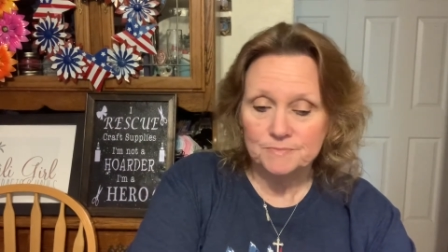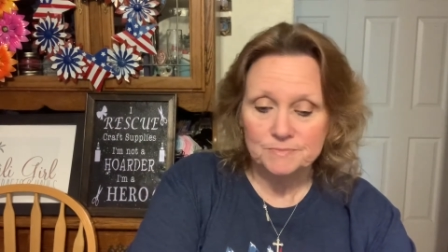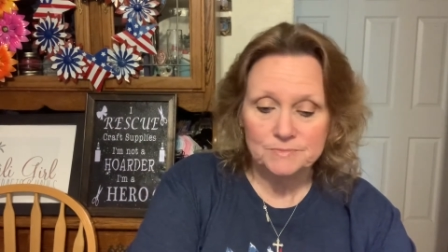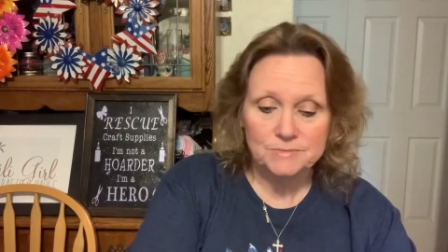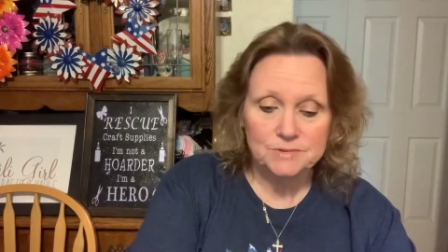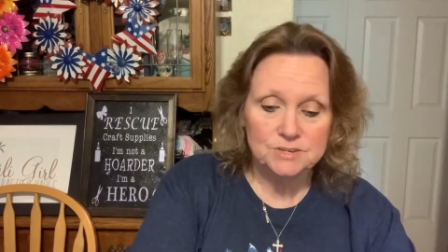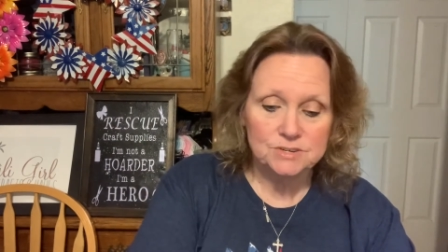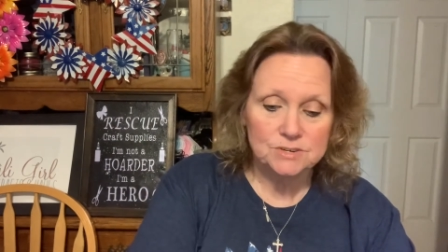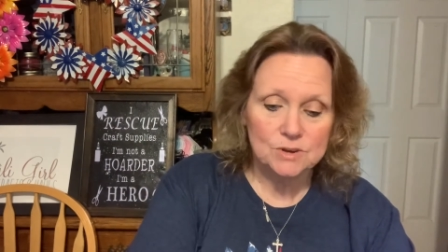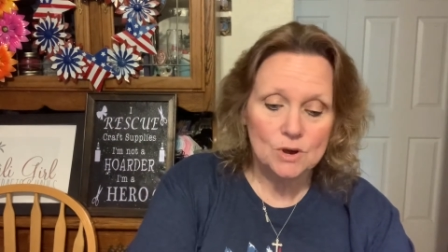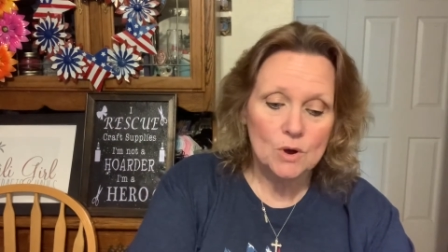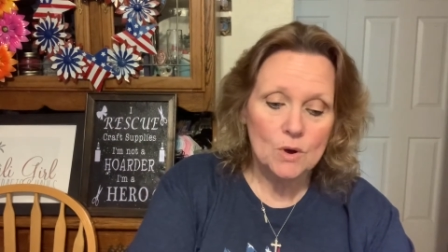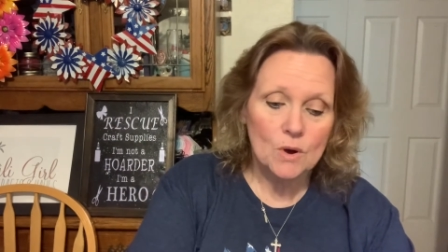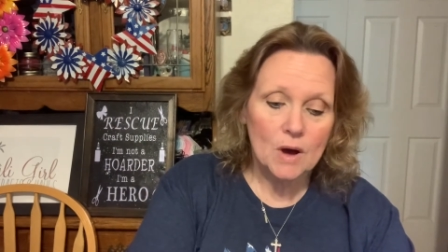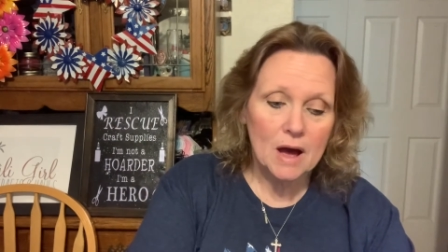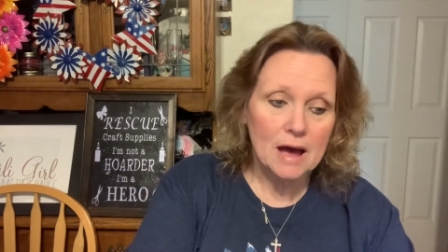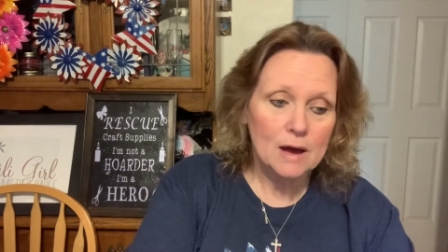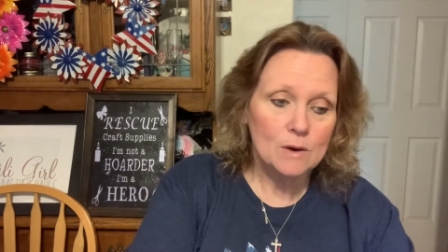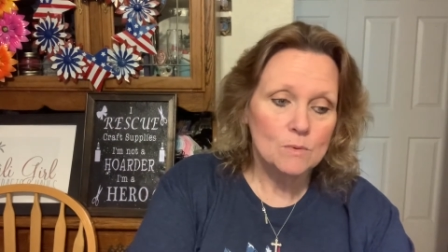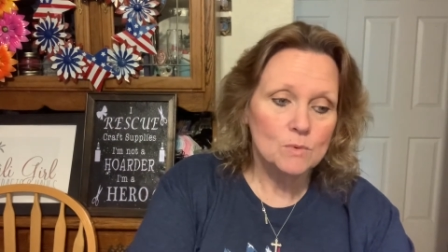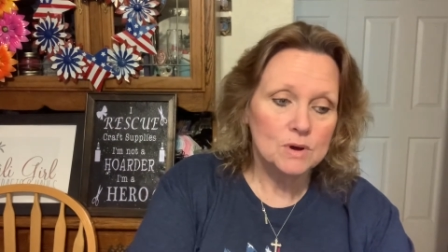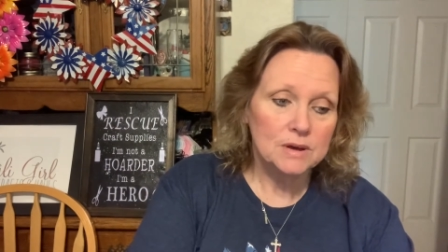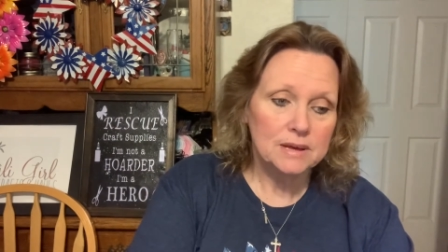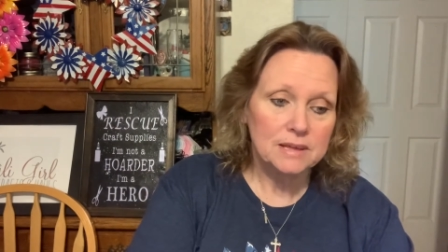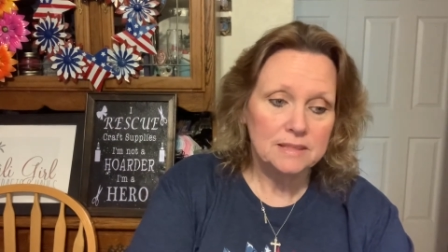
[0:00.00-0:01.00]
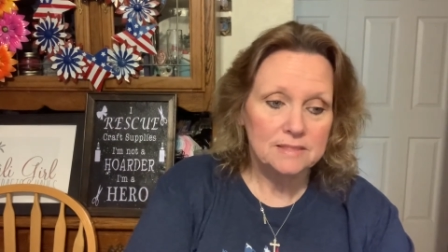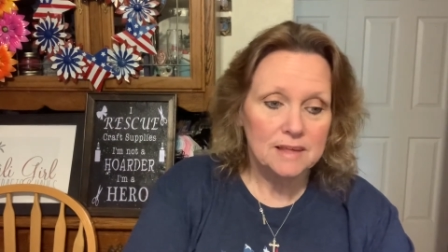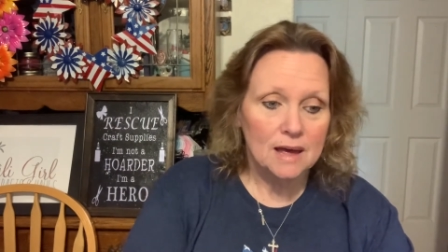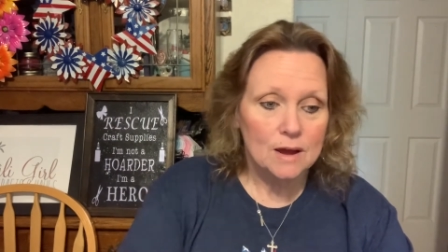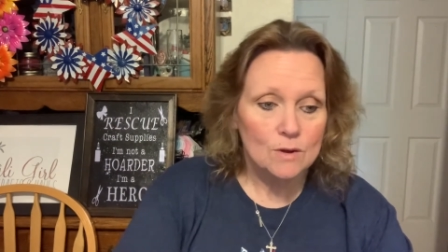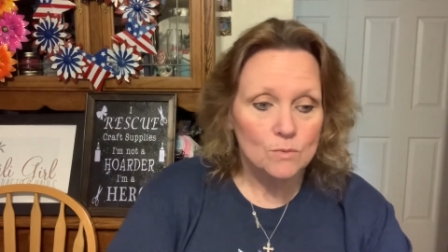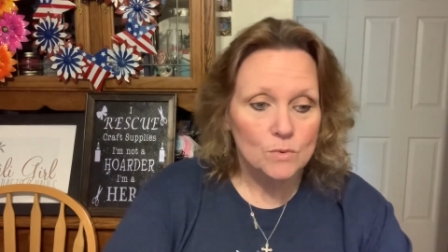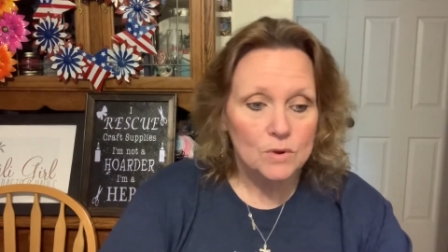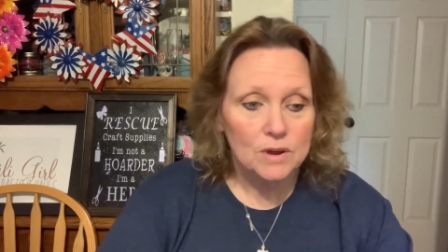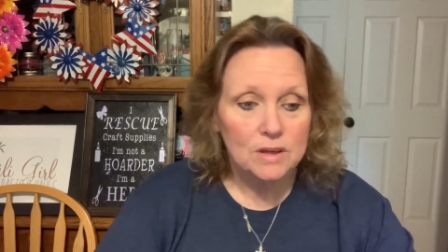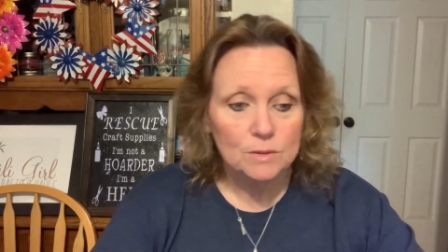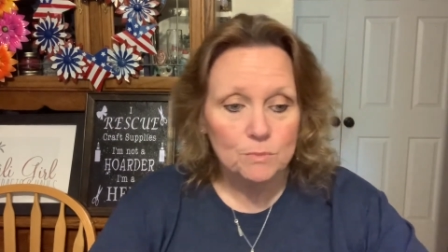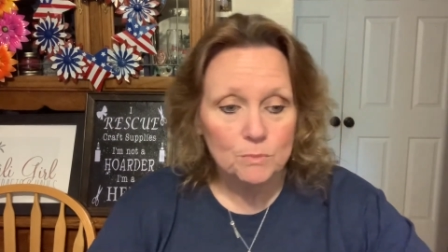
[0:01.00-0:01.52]
So I will get that
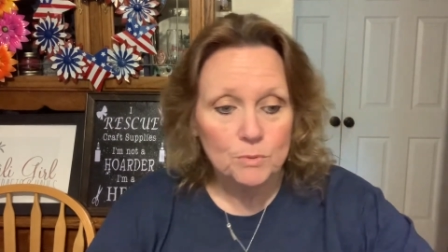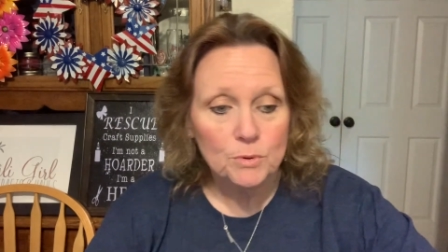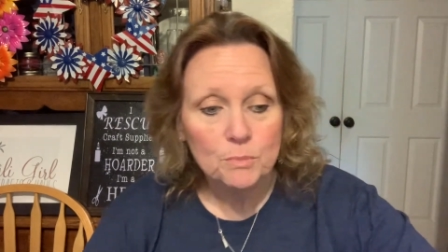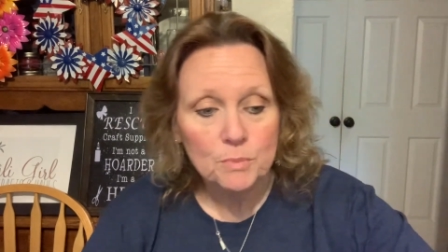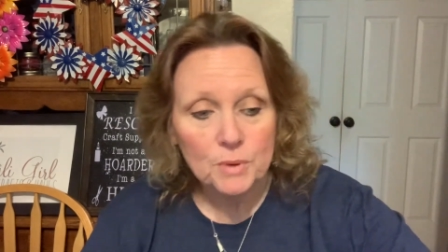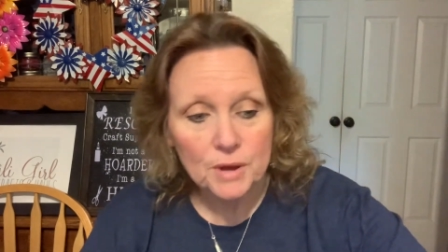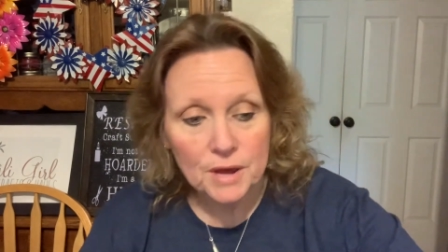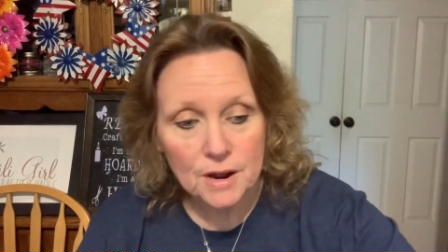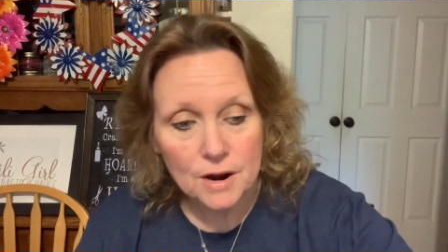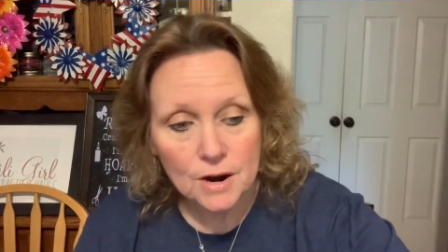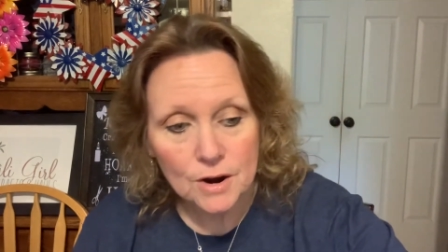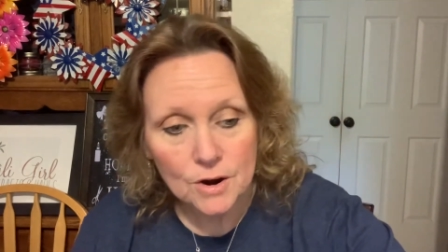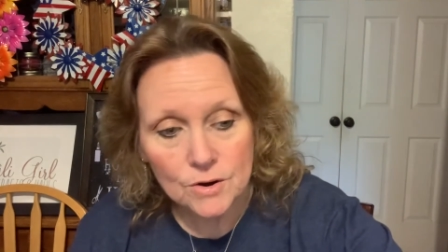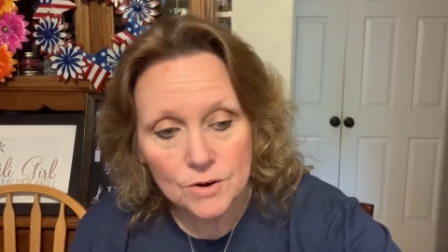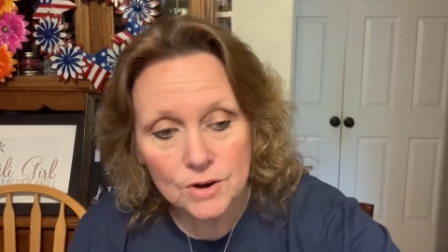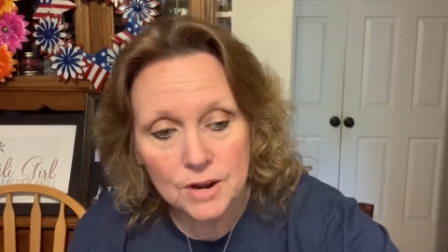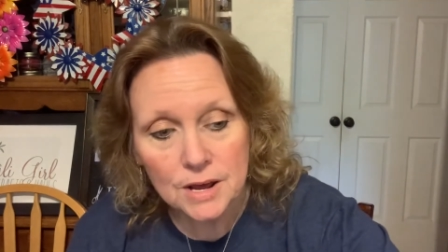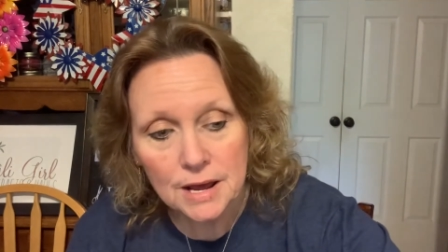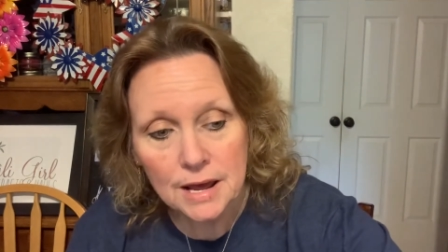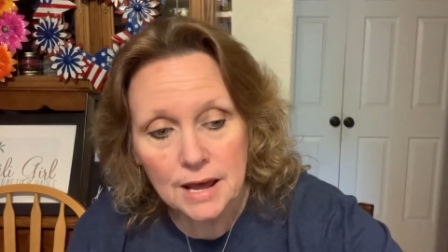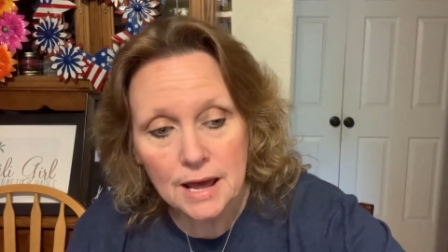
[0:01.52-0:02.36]
wreath prepared.